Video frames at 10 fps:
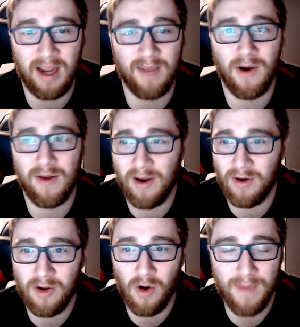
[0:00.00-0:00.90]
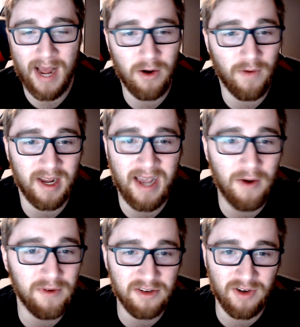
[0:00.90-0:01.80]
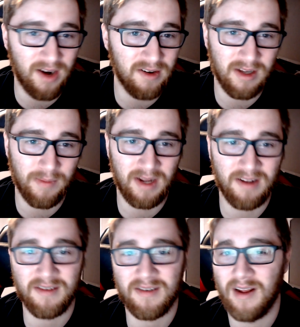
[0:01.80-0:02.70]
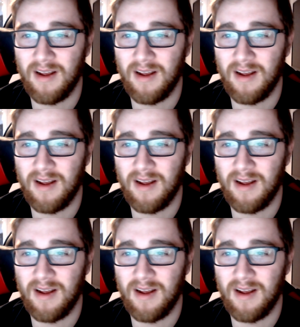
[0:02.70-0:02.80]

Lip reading: about, you know, going back over to Counter-Strike or something, because